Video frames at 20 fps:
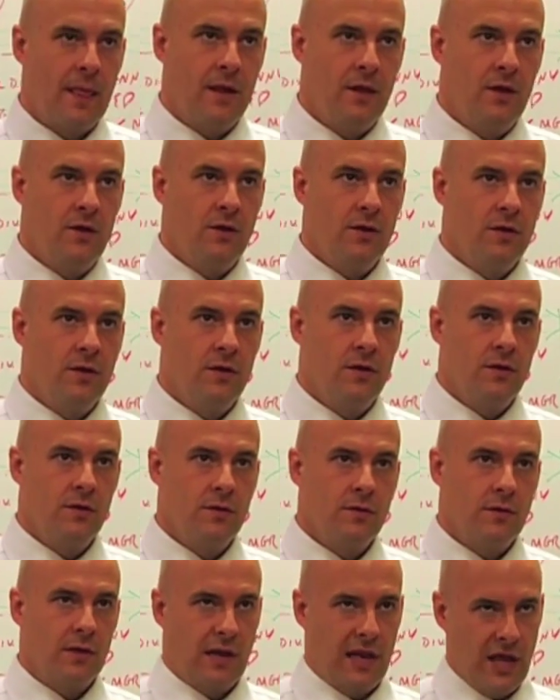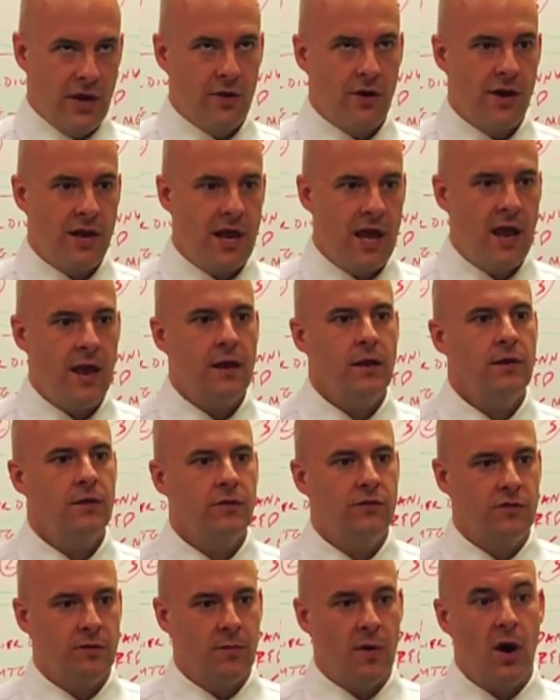being adaptable and
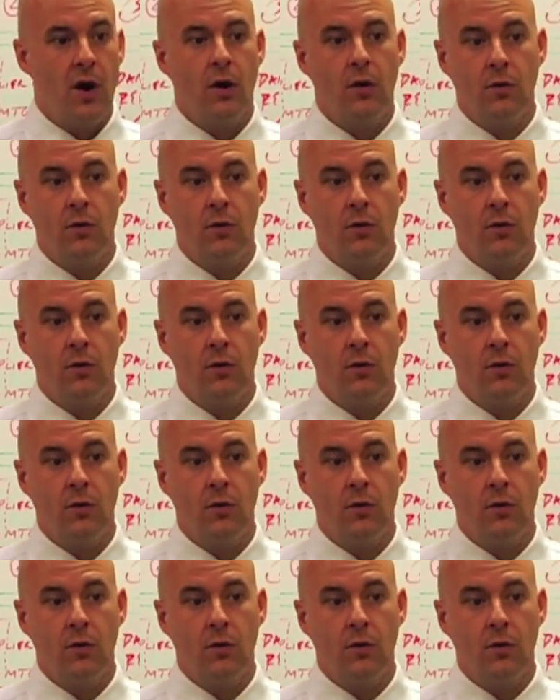flexible